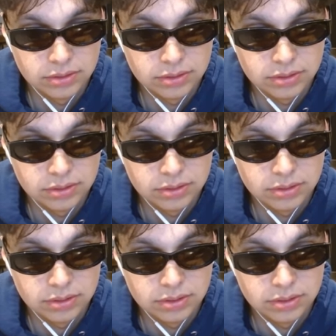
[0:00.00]

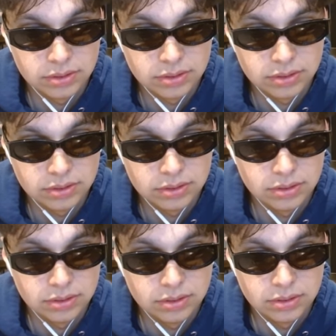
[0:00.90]

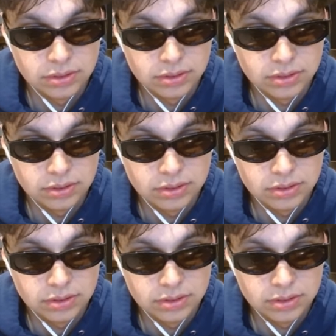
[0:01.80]

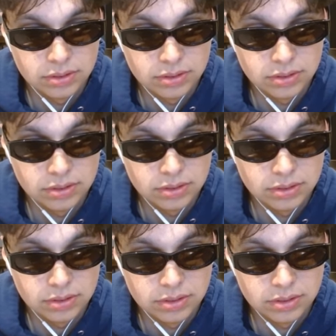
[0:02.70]

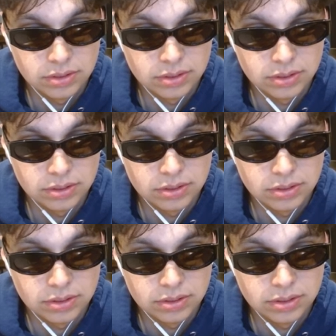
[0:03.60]

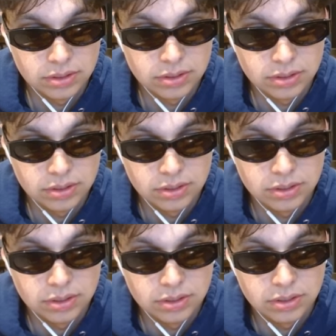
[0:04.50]

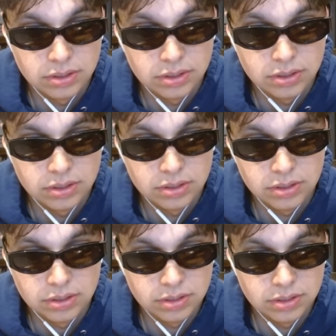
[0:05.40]

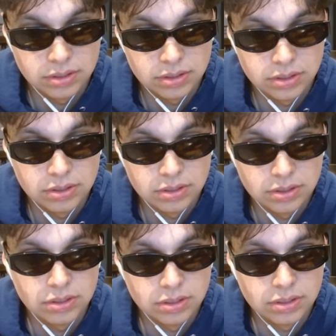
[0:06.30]
(silent)